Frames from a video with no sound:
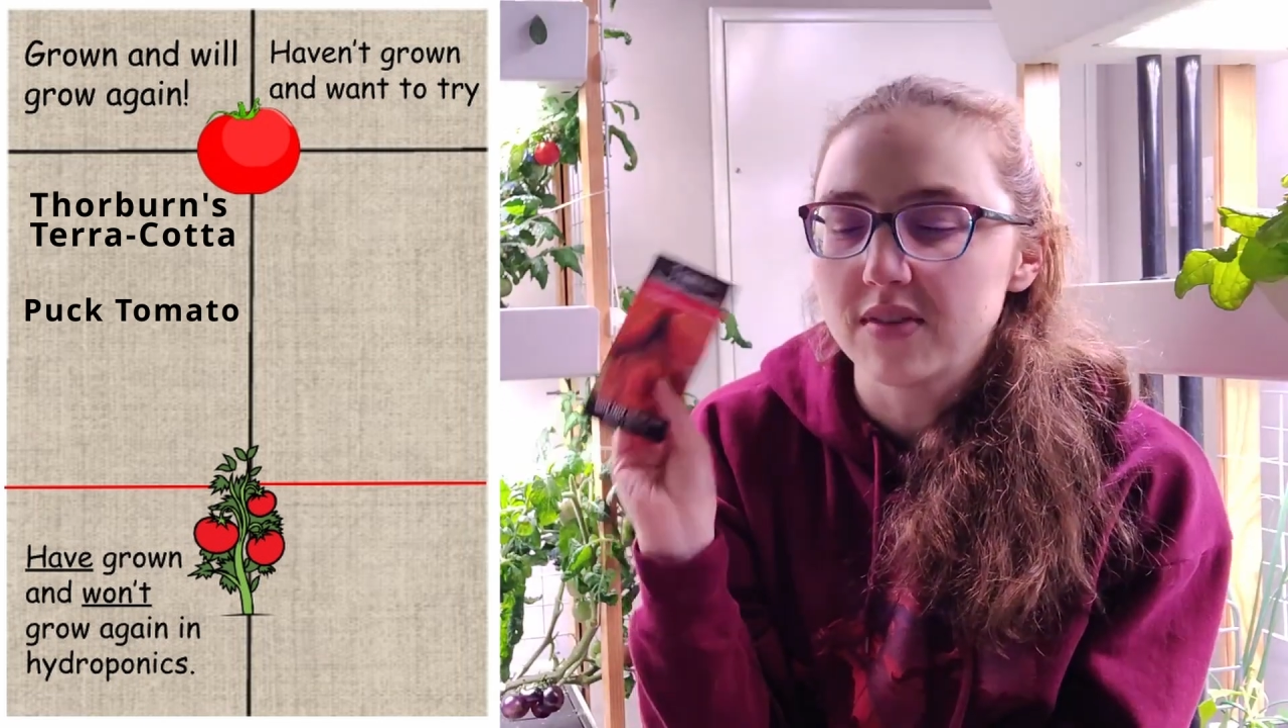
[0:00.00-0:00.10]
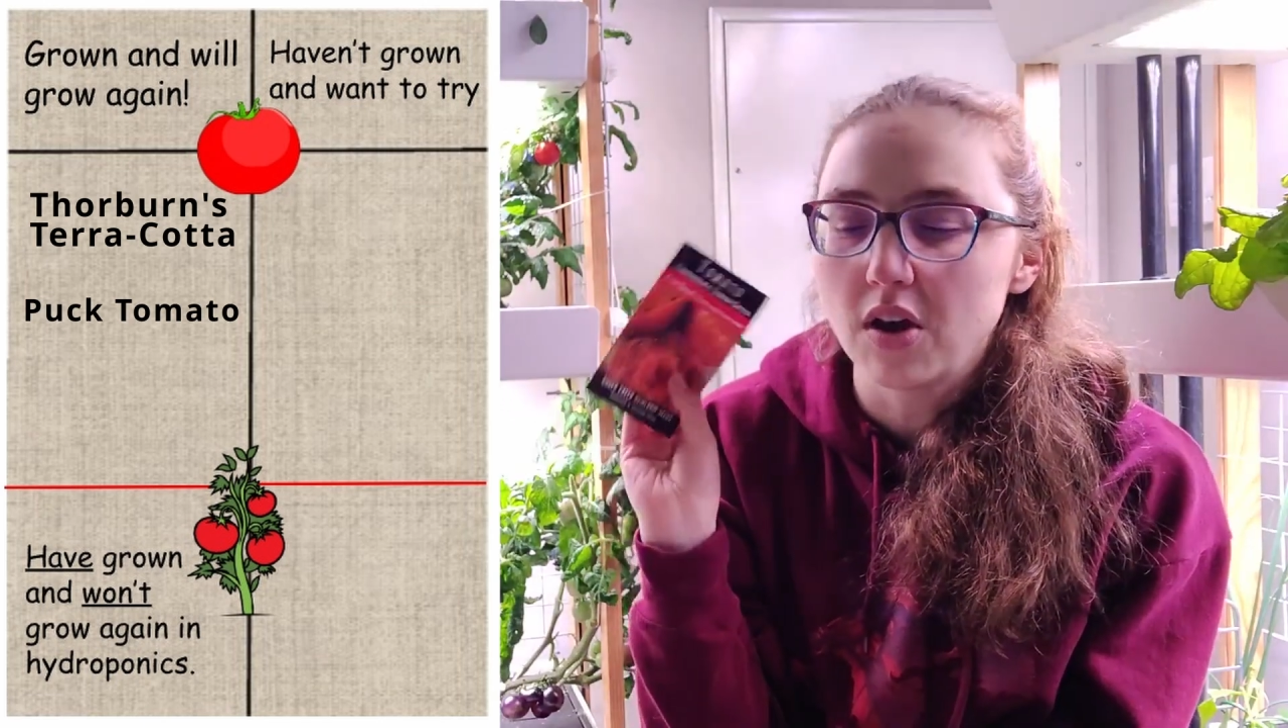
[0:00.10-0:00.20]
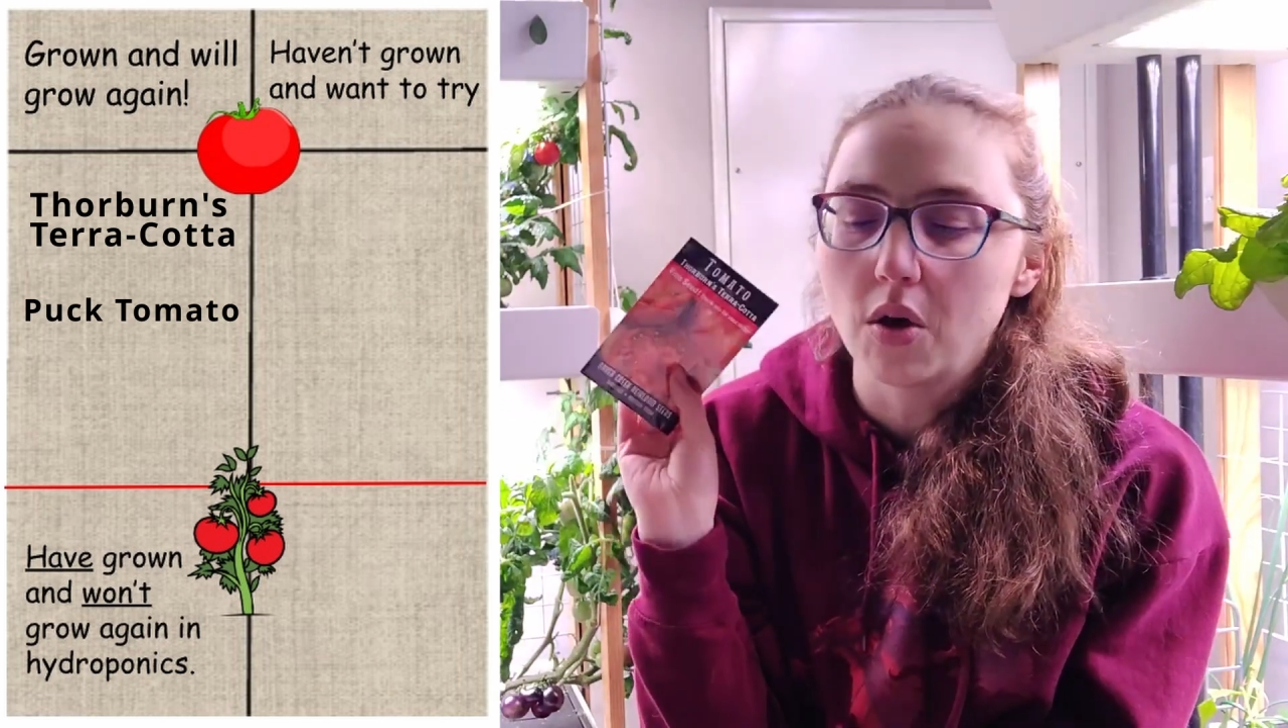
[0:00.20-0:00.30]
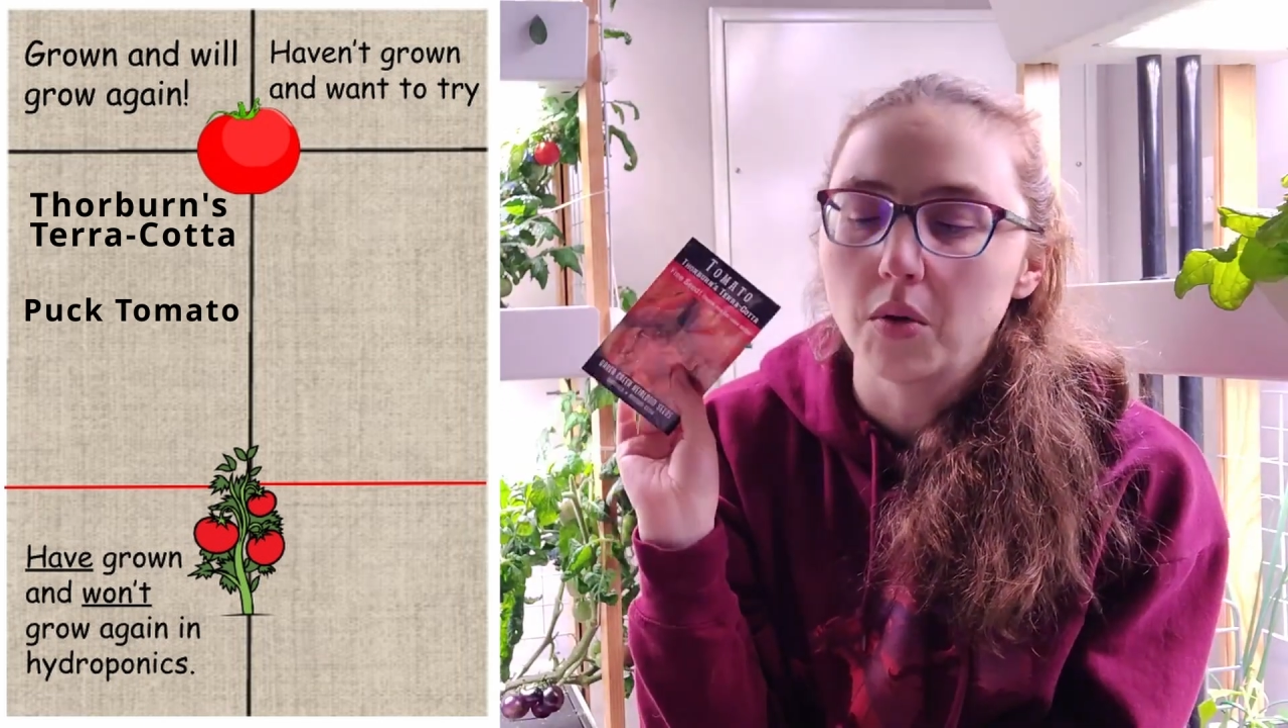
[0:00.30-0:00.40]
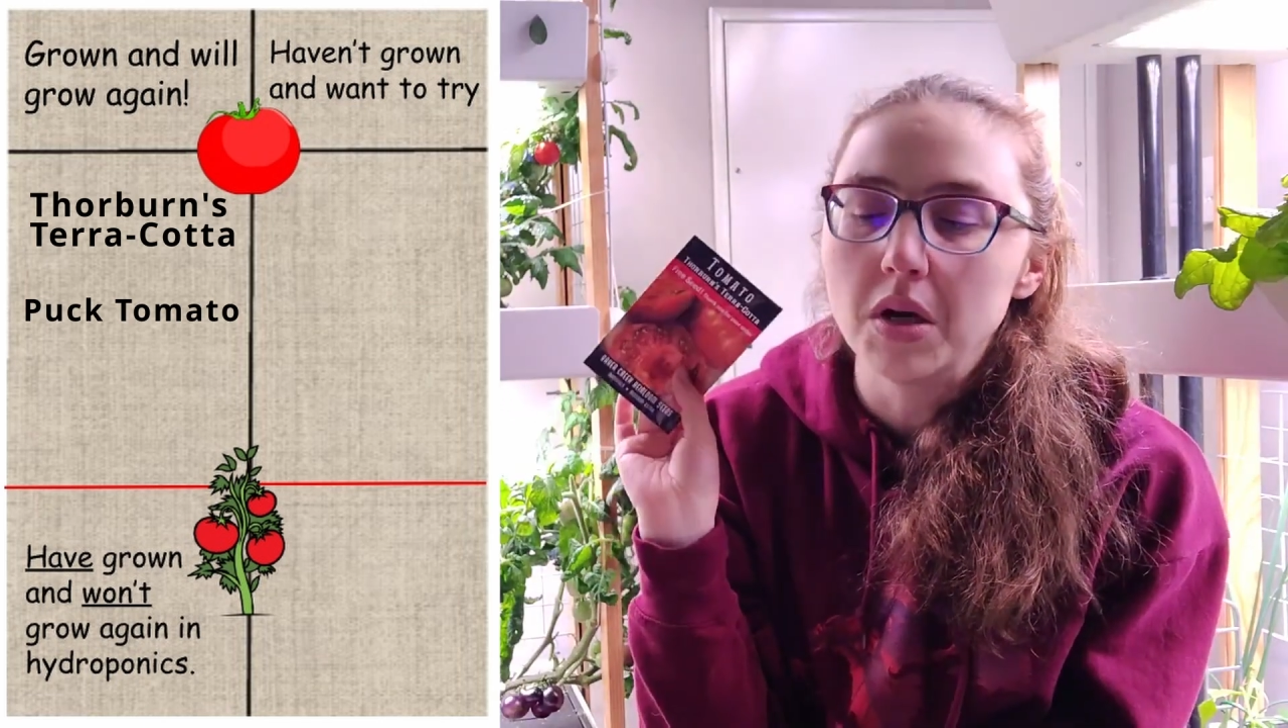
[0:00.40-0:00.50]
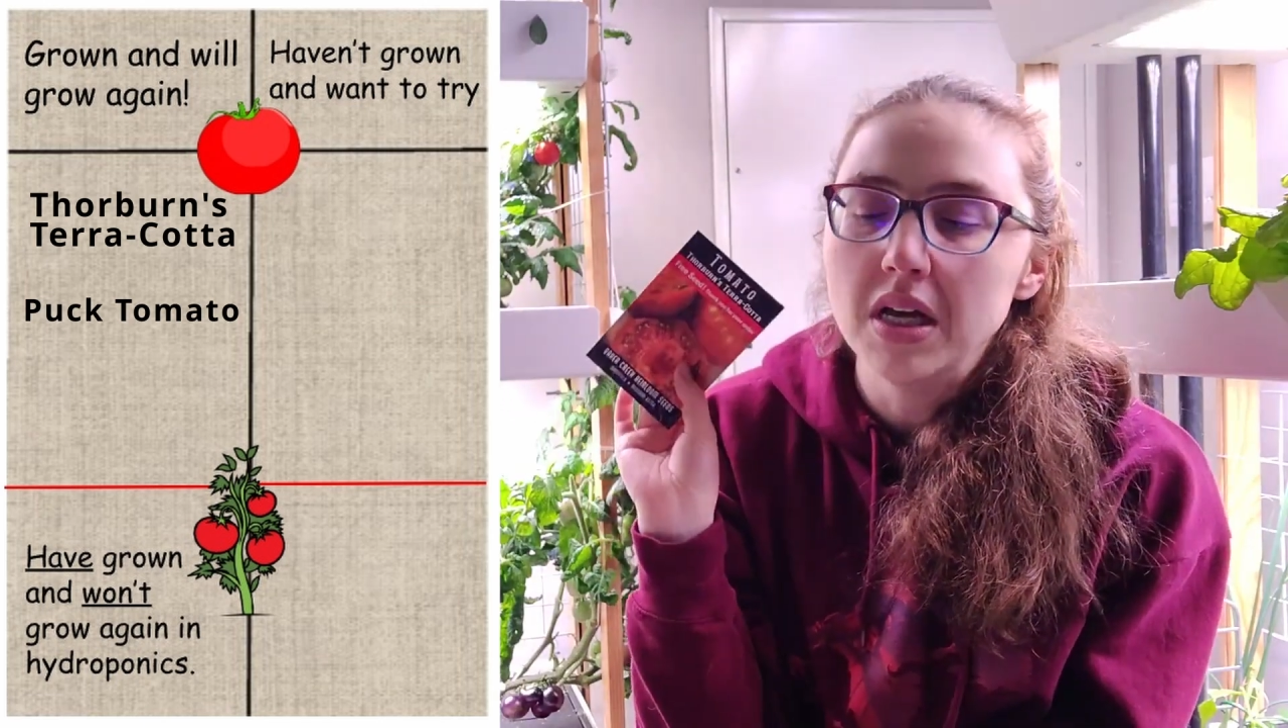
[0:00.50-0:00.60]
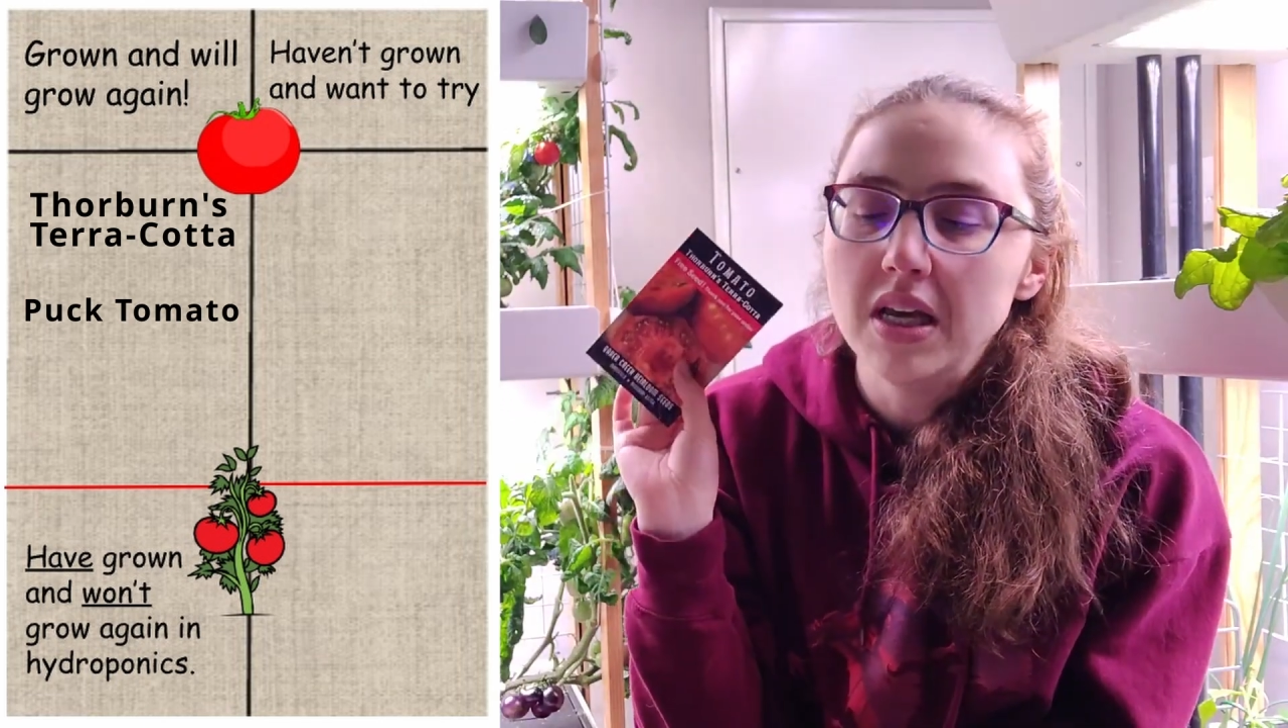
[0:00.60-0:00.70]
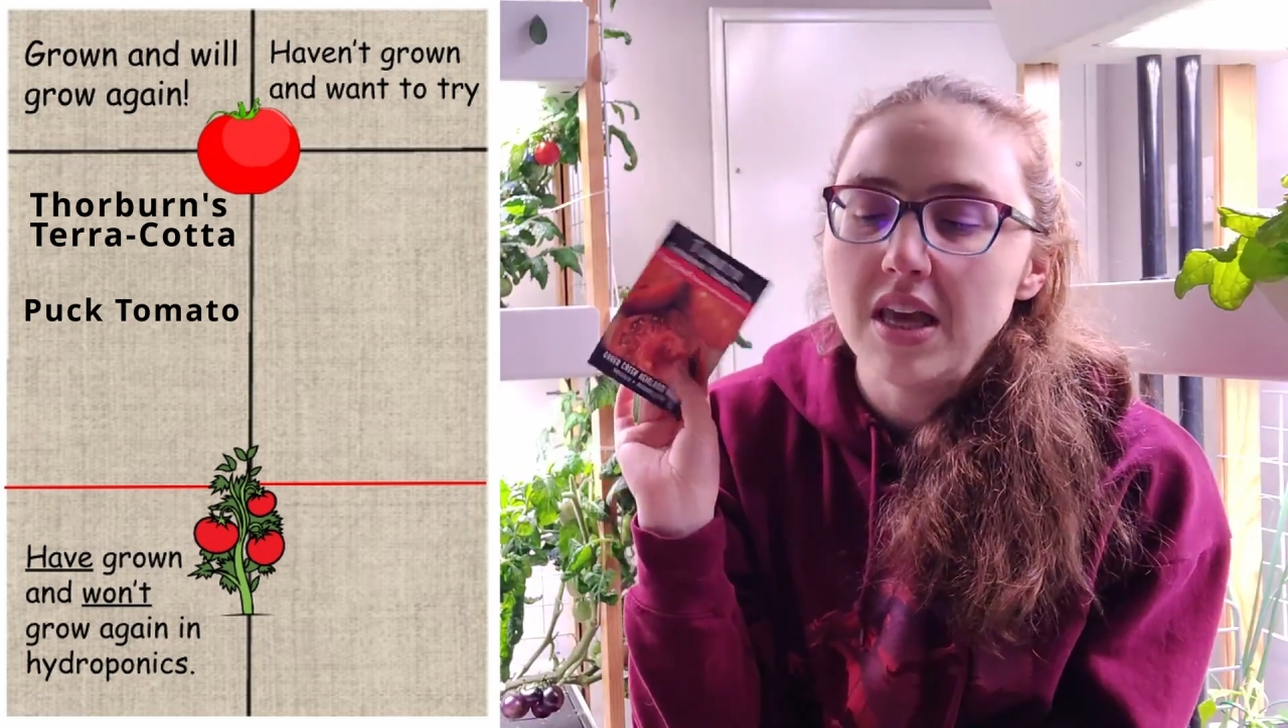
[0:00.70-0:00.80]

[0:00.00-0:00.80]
So